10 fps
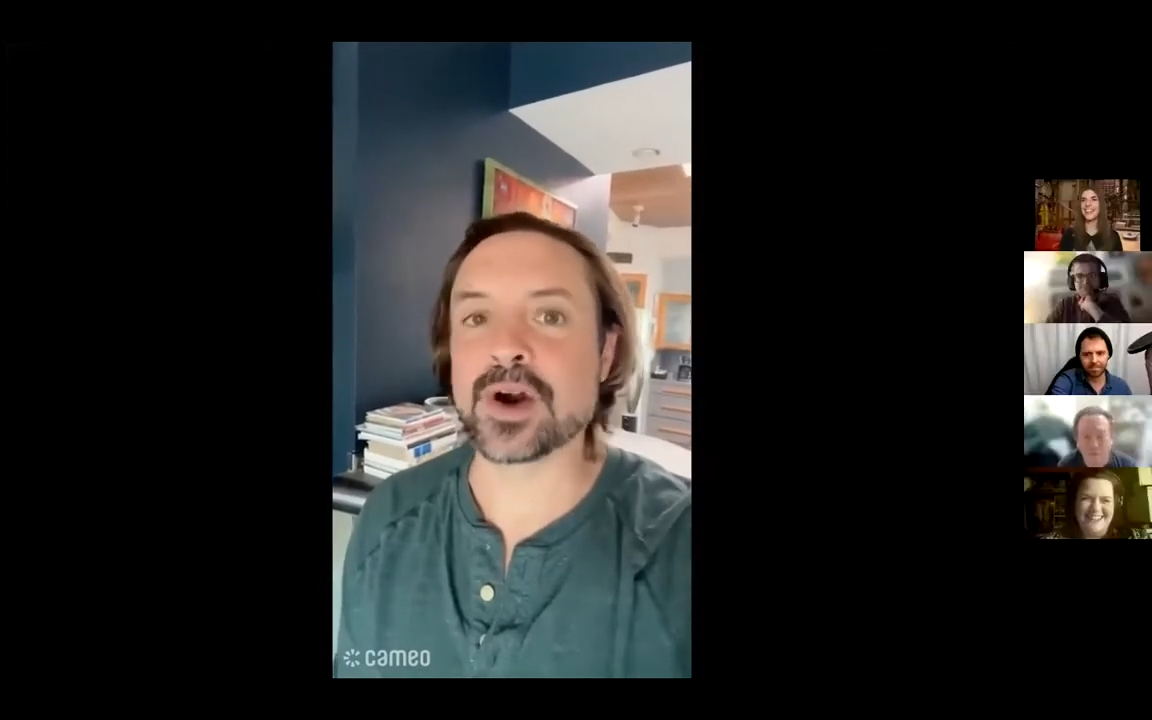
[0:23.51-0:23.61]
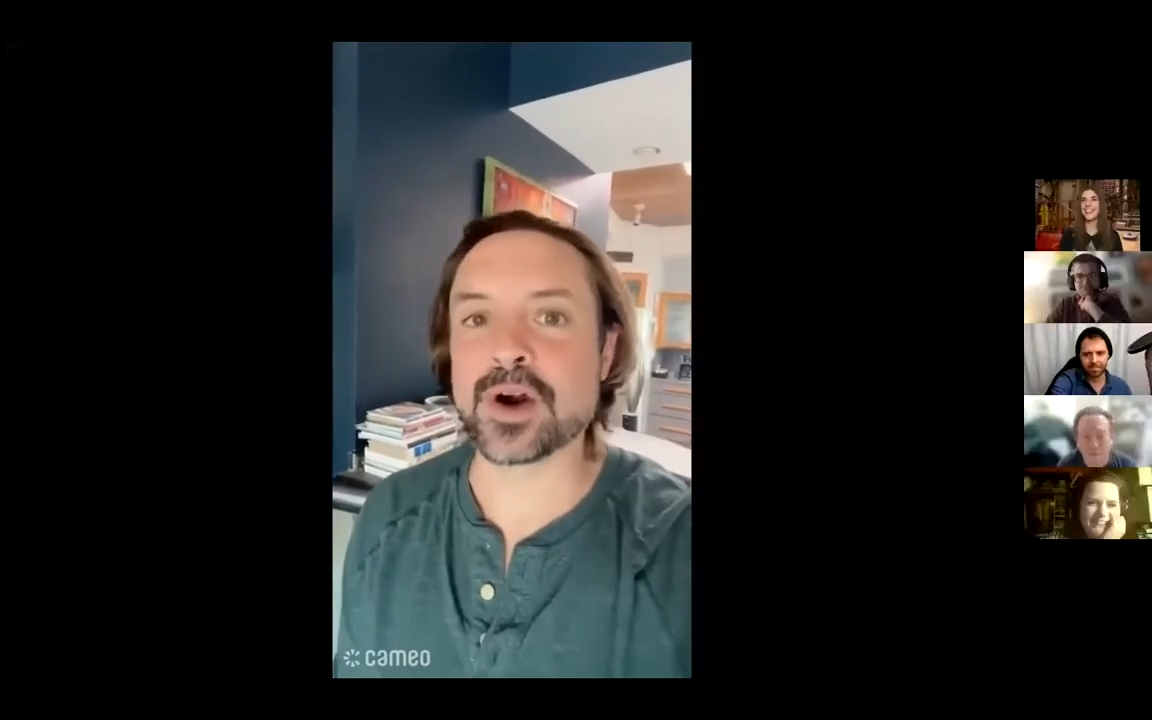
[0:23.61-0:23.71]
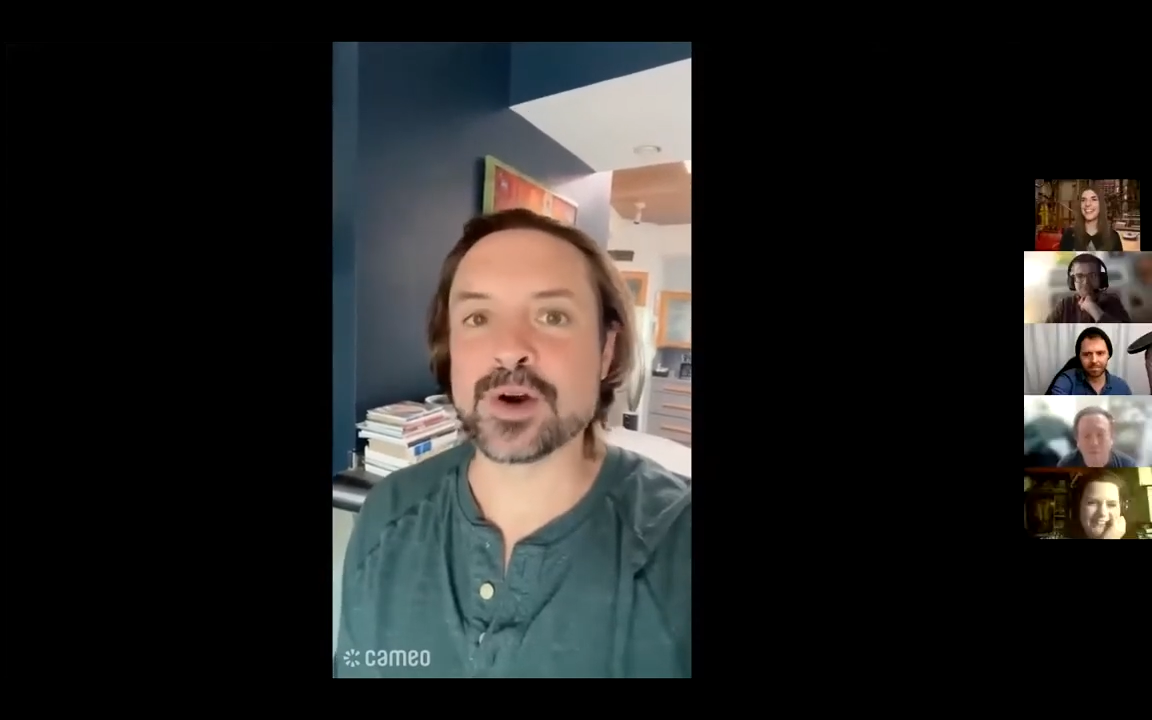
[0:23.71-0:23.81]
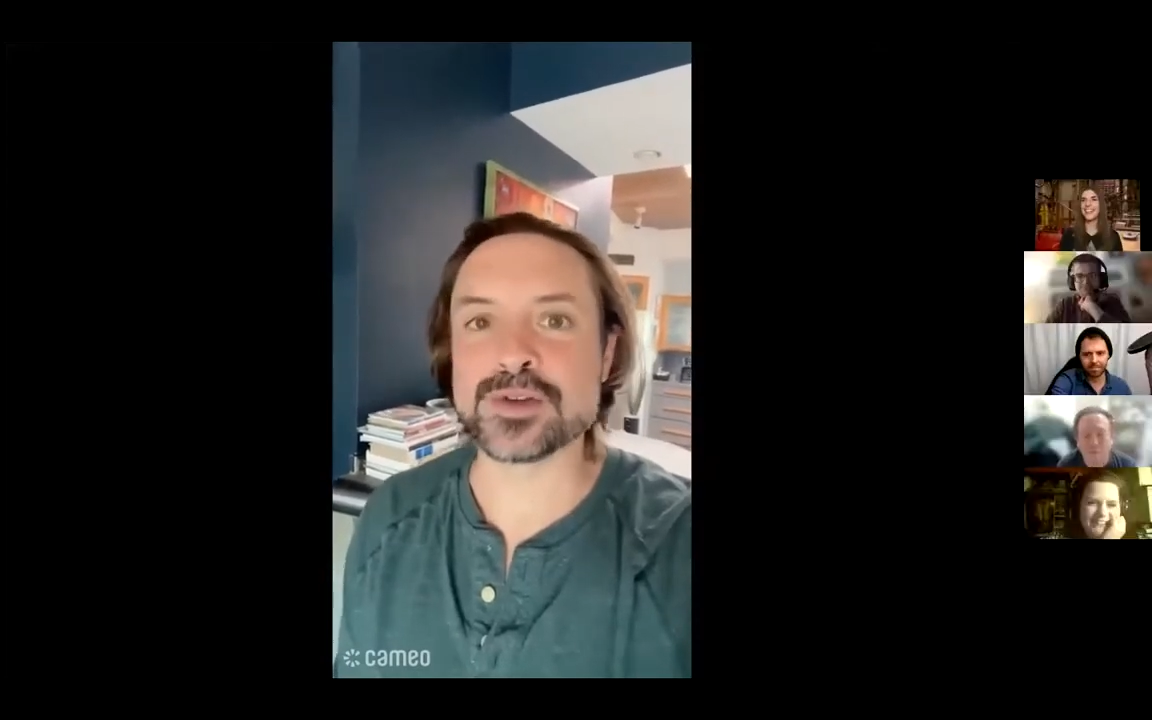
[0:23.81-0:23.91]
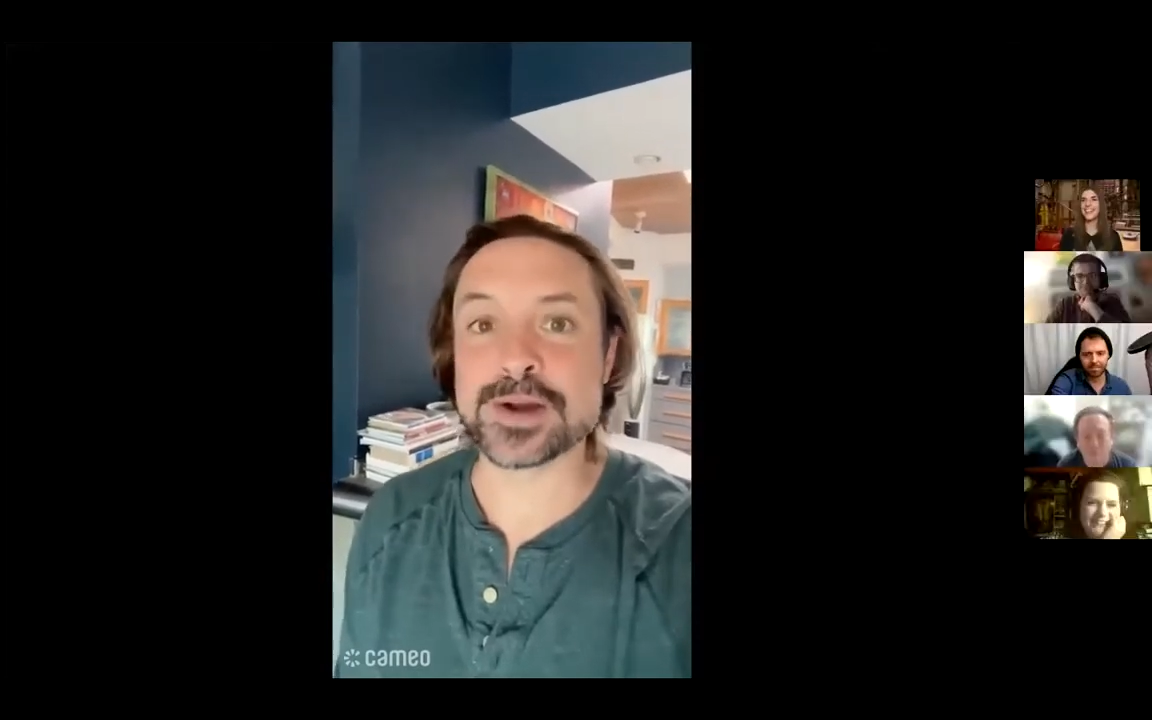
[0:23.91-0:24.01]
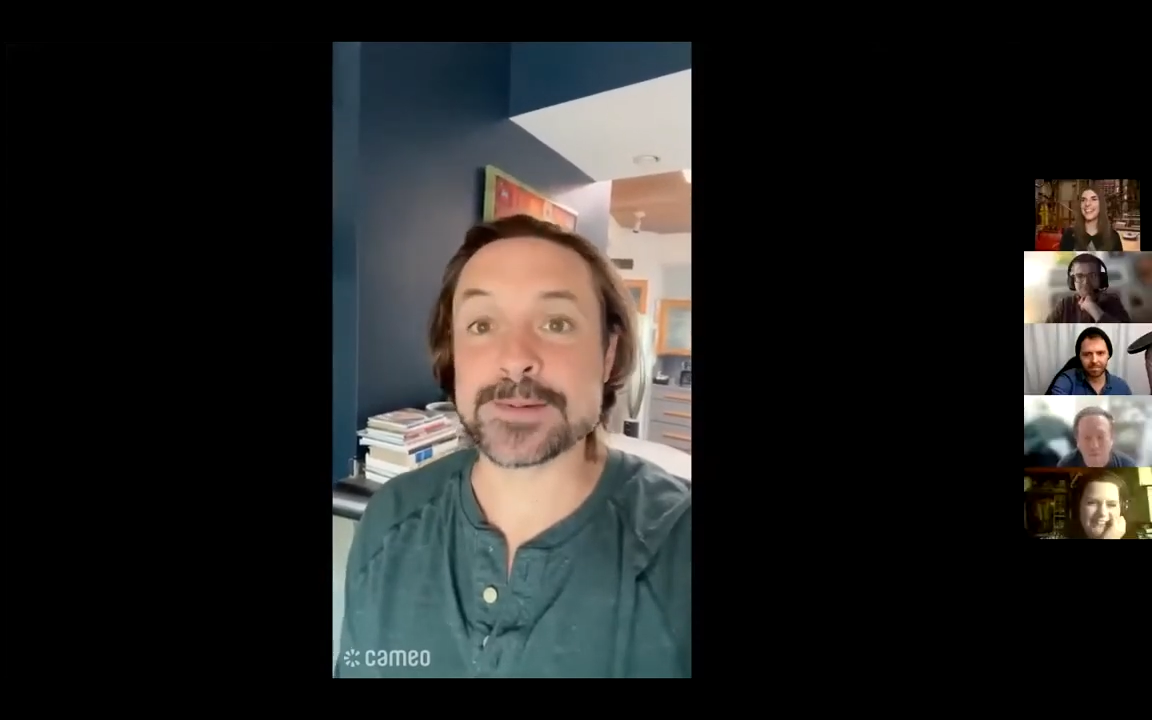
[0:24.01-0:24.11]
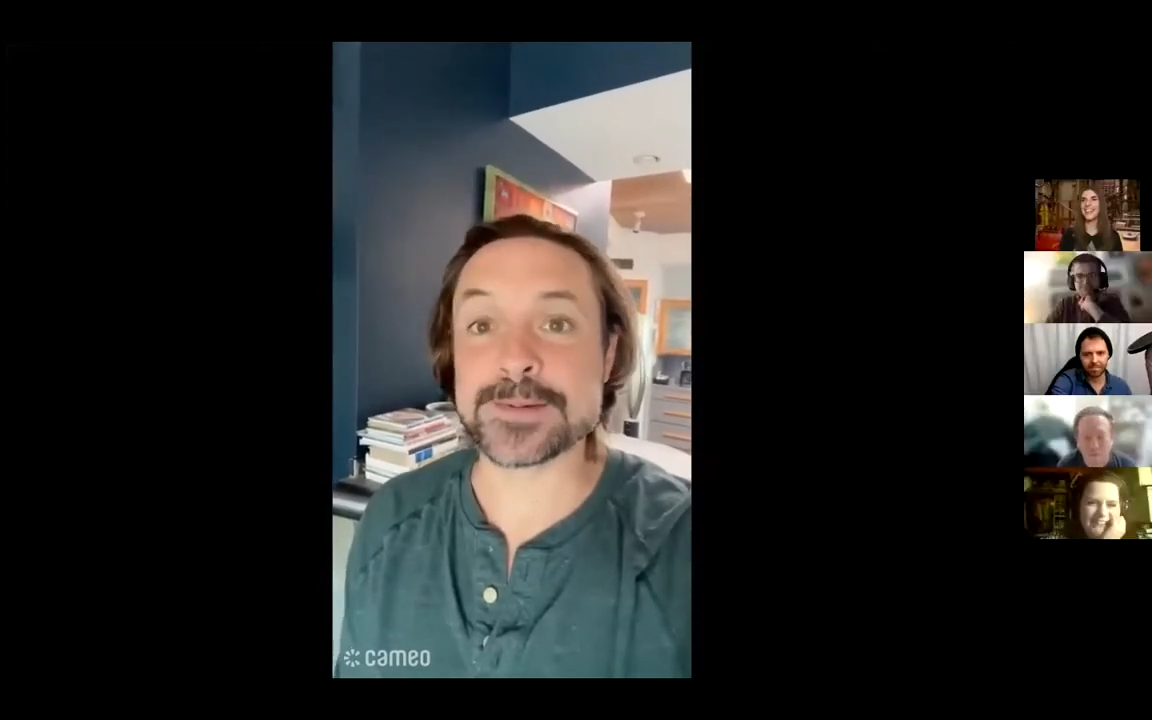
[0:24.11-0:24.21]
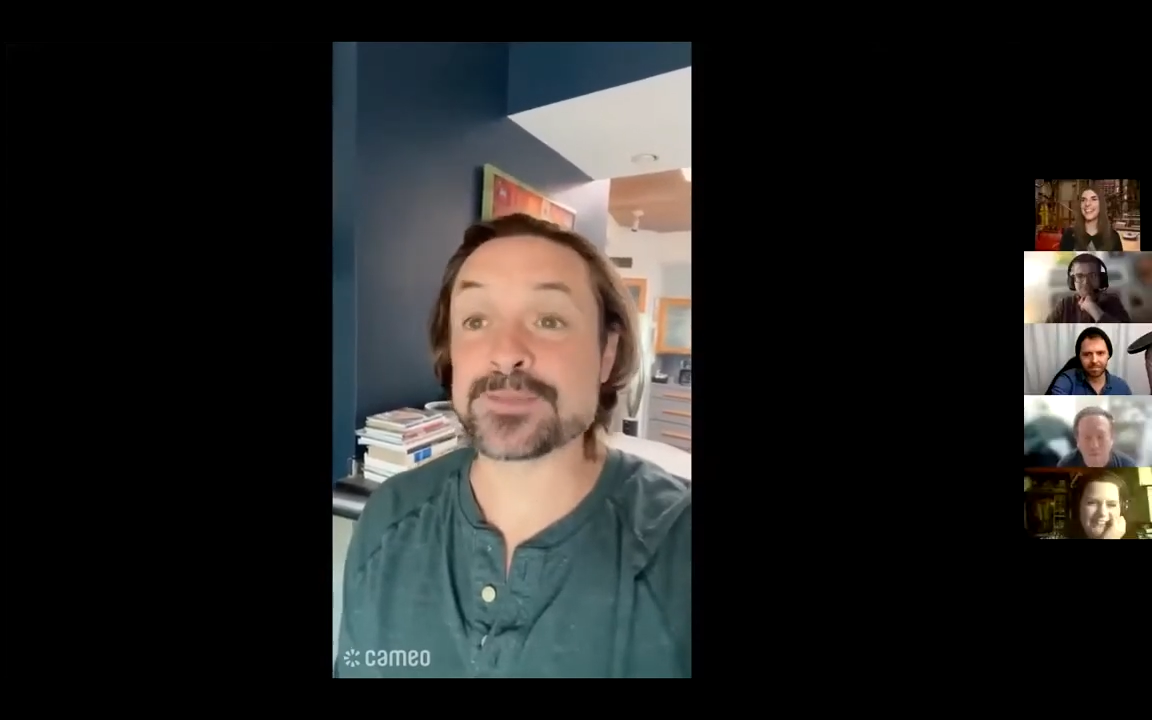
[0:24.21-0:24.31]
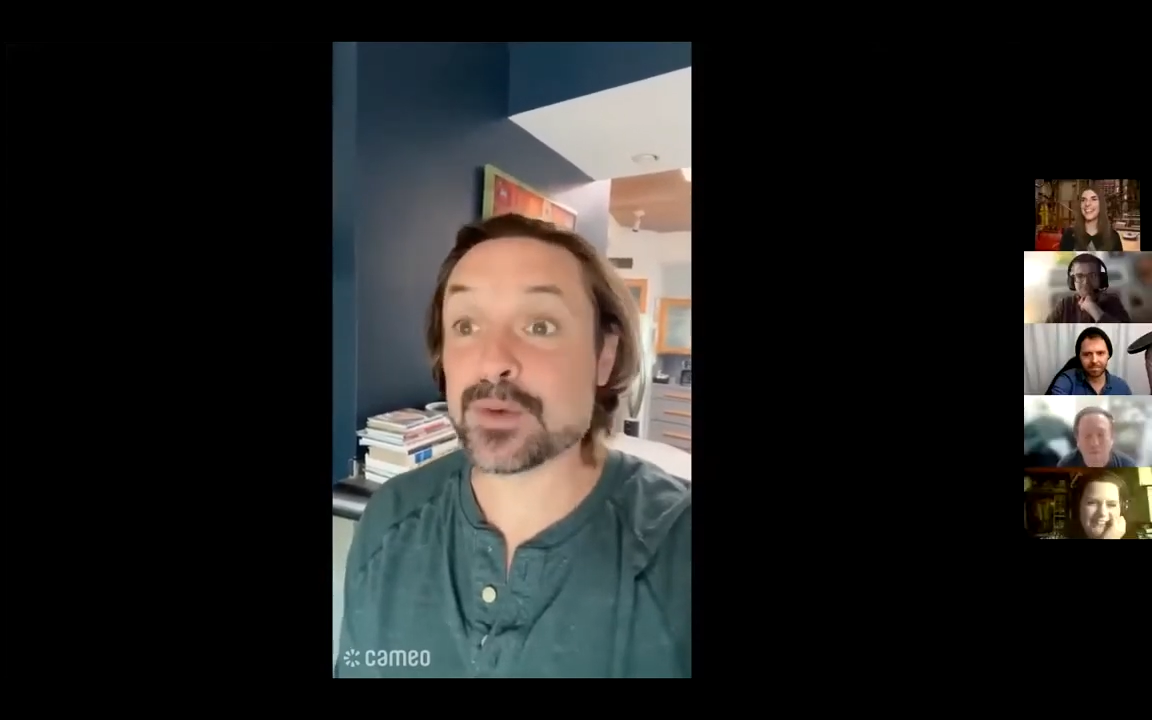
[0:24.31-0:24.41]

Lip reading: are all doing.